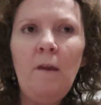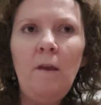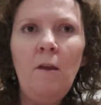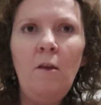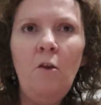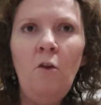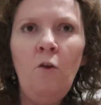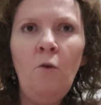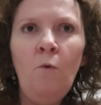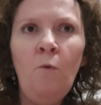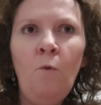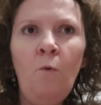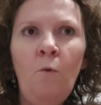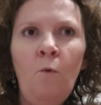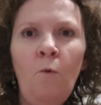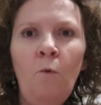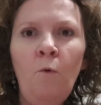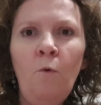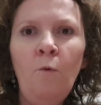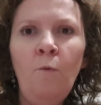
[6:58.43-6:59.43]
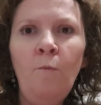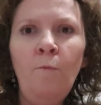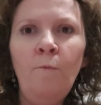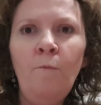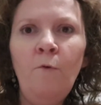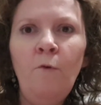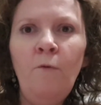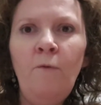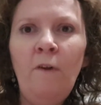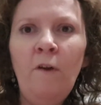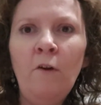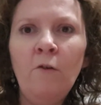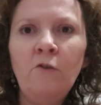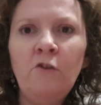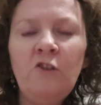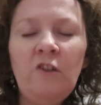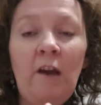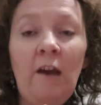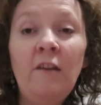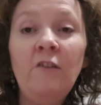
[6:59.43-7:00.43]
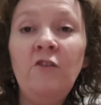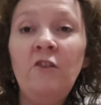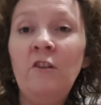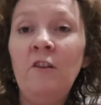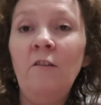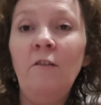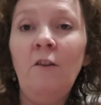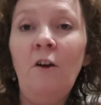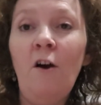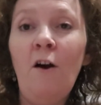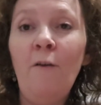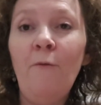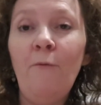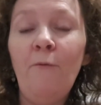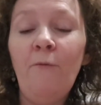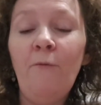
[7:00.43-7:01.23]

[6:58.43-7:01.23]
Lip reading: You're moving on, changing your life.